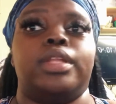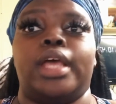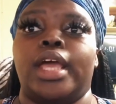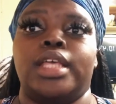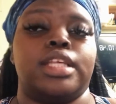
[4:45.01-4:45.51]
of
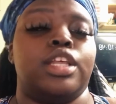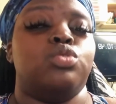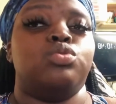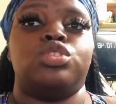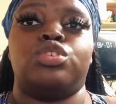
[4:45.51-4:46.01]
days, and
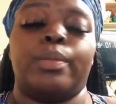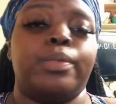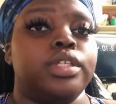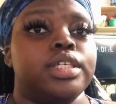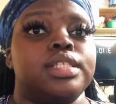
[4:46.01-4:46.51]
you
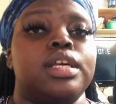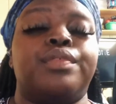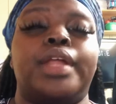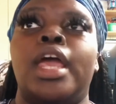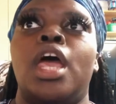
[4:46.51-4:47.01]
crippling
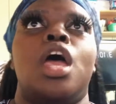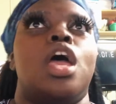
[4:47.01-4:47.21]
yourself. Like,